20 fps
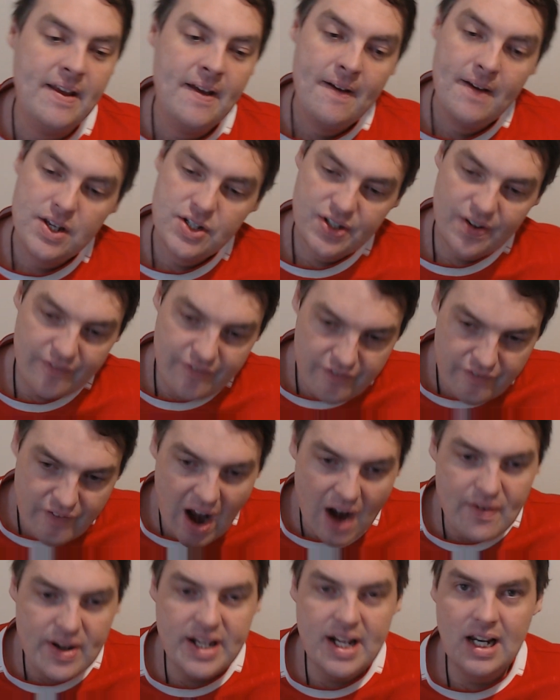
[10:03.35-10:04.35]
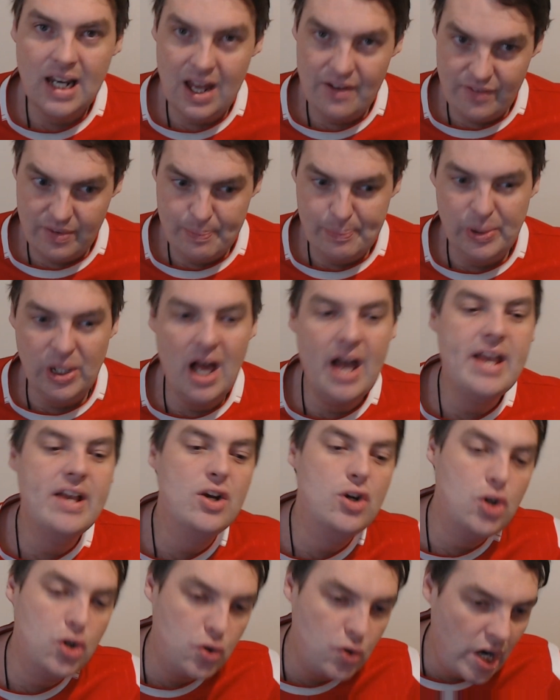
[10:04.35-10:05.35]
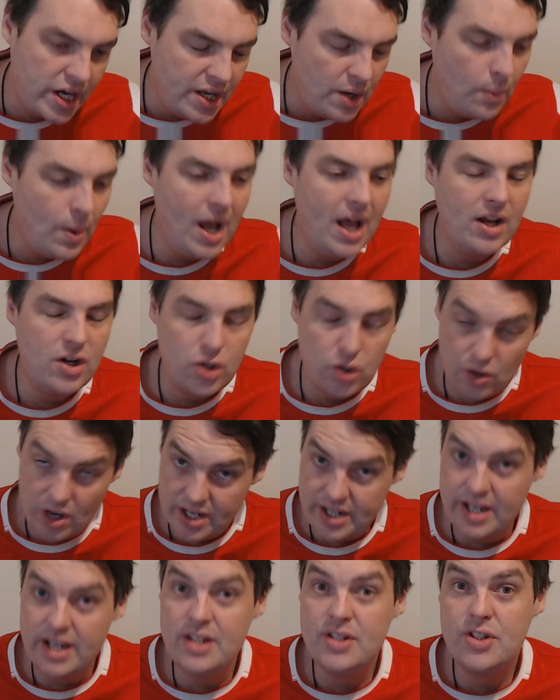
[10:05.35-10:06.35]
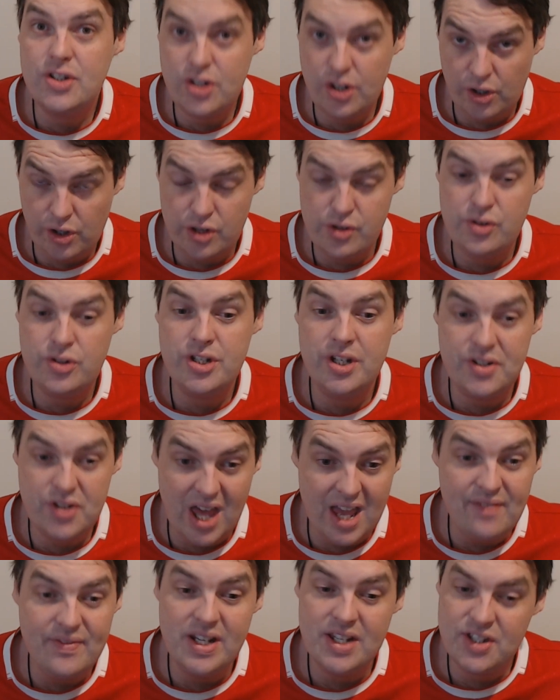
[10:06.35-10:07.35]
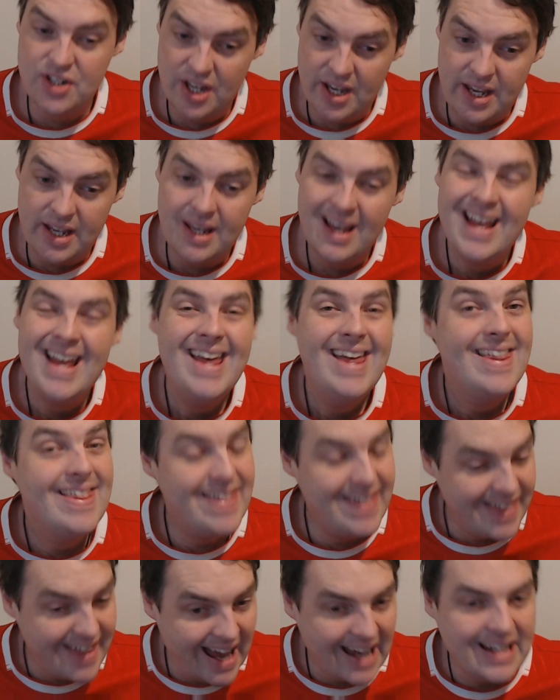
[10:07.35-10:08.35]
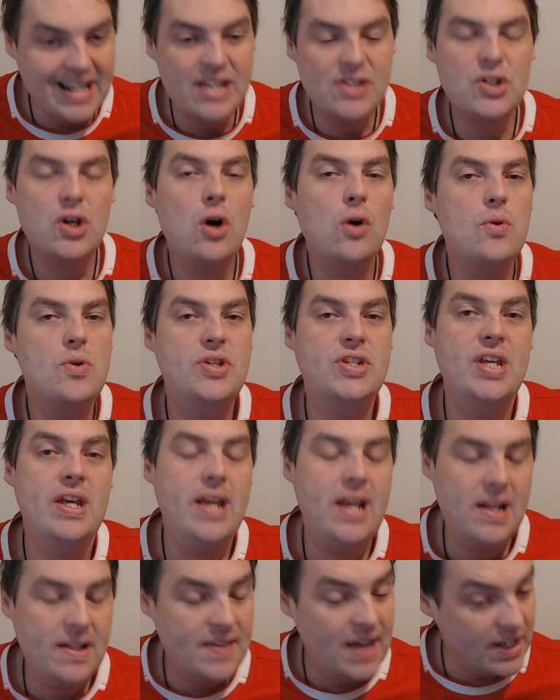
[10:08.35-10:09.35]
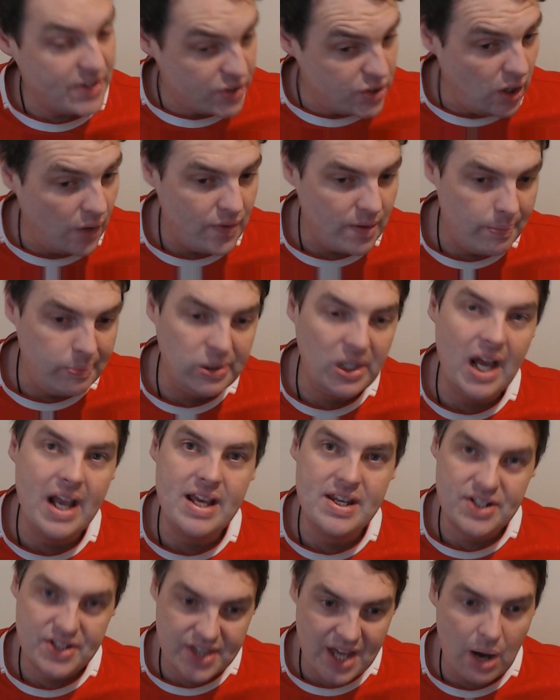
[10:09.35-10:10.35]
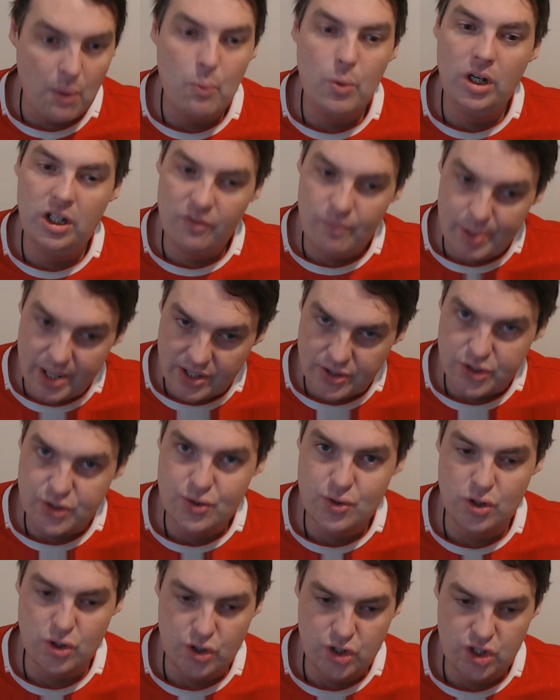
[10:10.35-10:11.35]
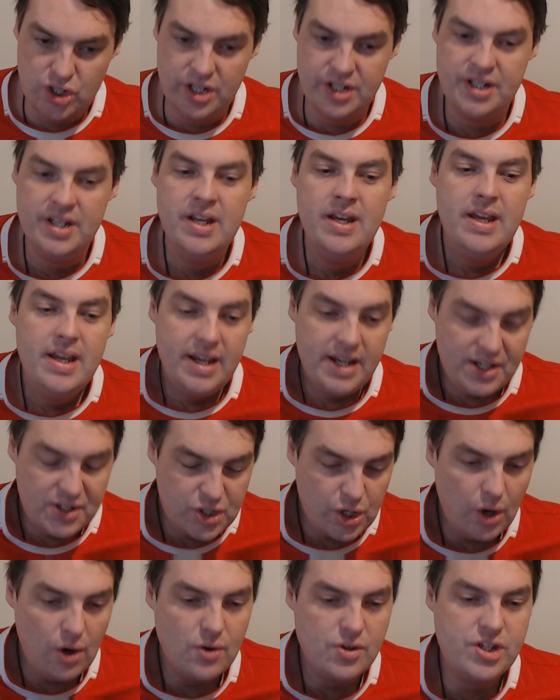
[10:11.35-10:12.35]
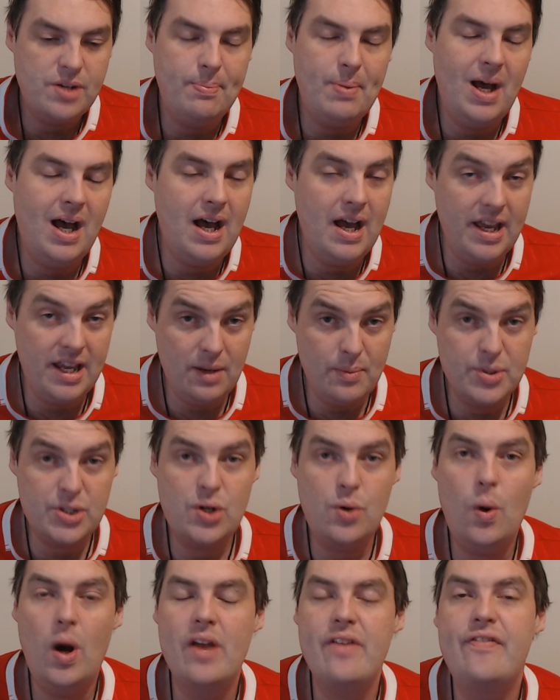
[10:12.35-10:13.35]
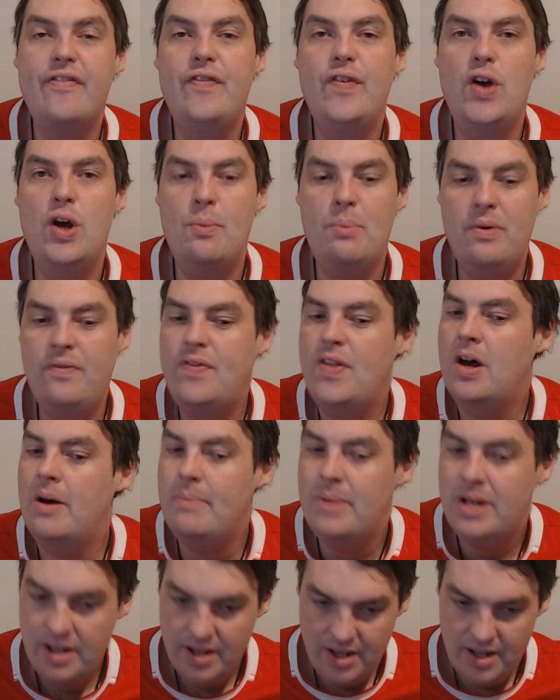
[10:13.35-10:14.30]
It's a very clever play, and credit where credit is due to David Teague. That is old Teague. That's not the players. That will have been structured. He talked about he was quite firm with them.